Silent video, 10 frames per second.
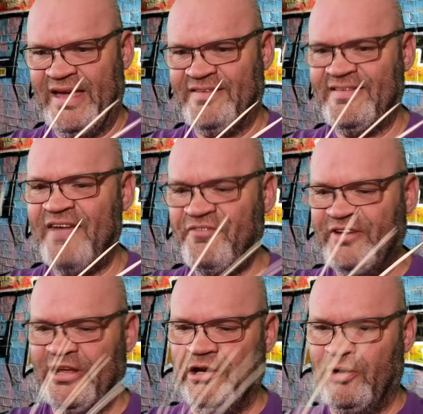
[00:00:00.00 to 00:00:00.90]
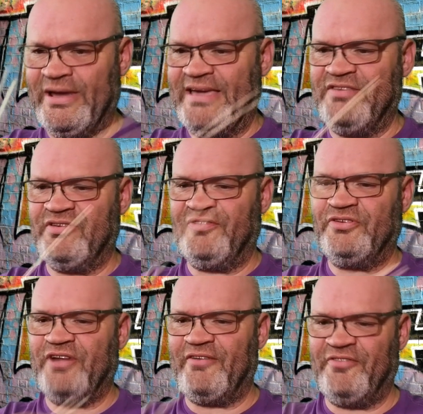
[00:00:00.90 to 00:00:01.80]
It's definitely a lot easier
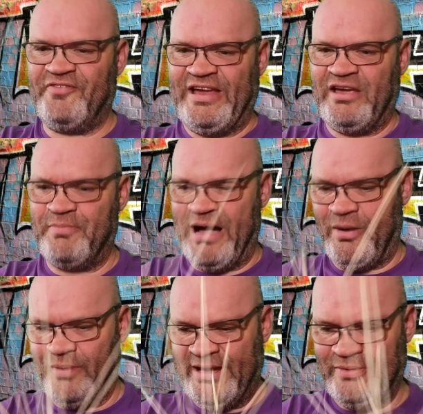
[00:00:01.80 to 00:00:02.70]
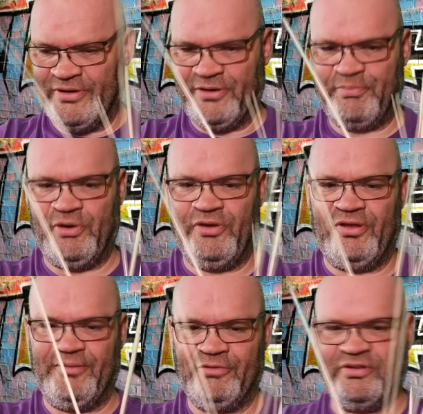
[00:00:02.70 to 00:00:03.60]
if you don't think about where you're going to
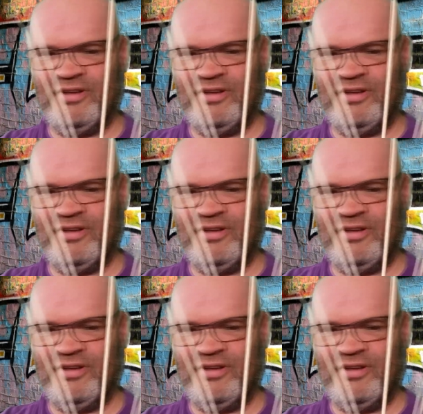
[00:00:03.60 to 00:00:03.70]
put them,